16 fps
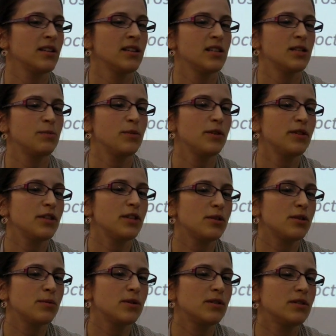
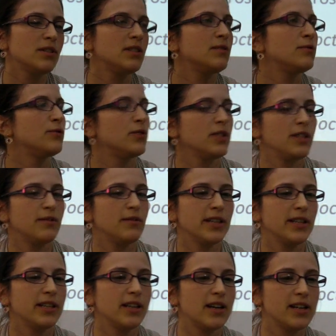spiritual and fully
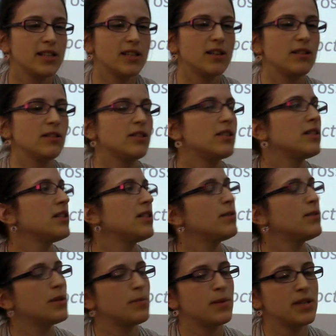realized culture that
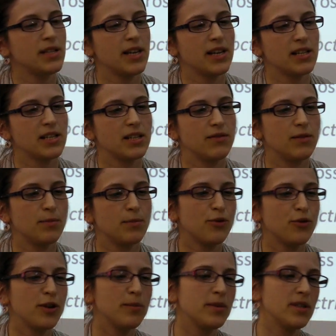was possessed of a
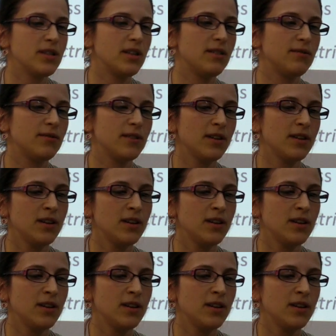primitive